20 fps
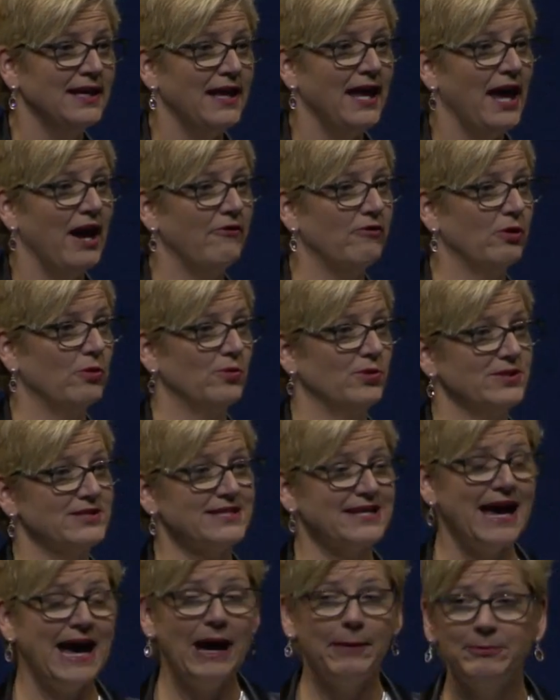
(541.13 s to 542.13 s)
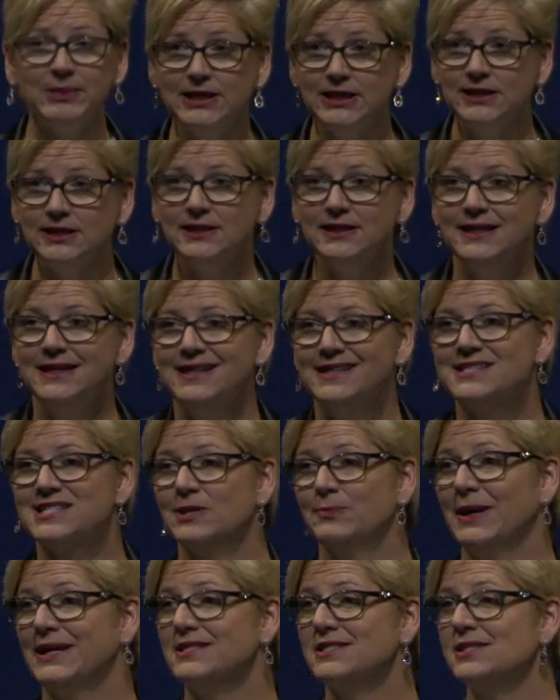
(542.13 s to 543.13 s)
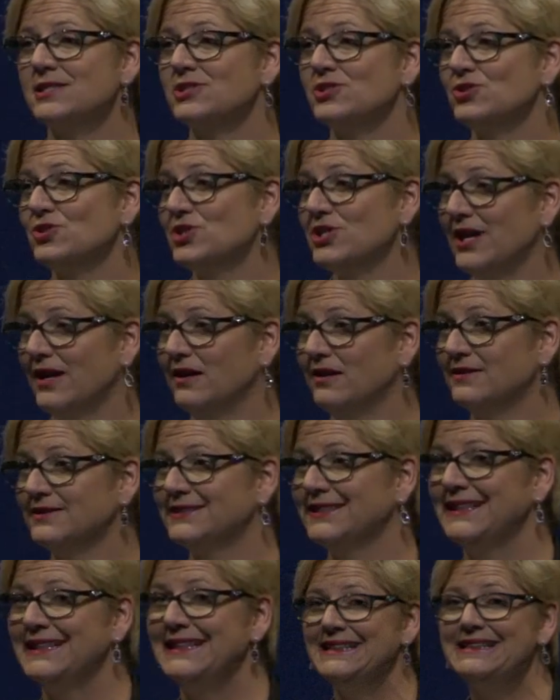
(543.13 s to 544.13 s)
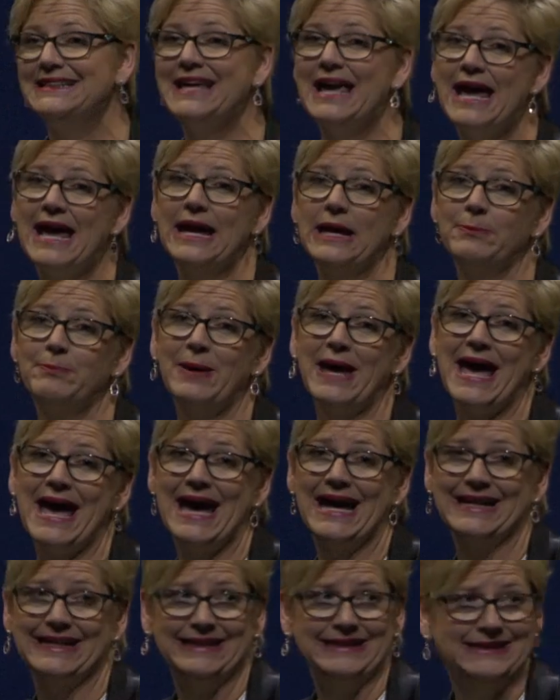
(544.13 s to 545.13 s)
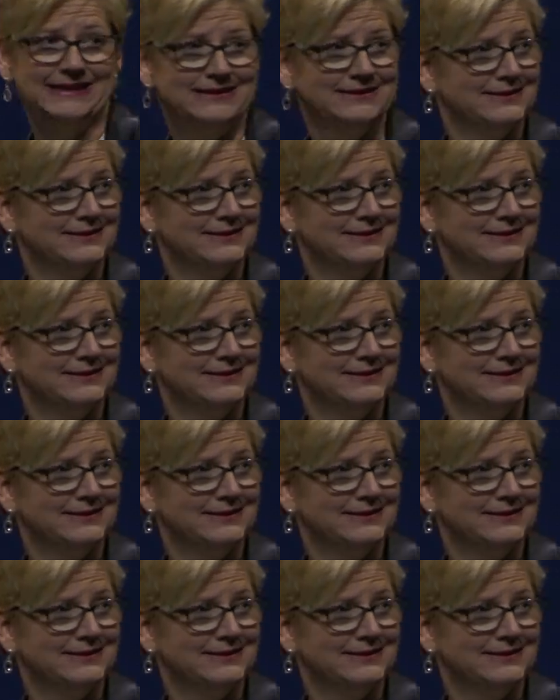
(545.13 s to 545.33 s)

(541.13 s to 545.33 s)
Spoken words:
Everyone was happy until my sisters yelled, "Yay, Patty."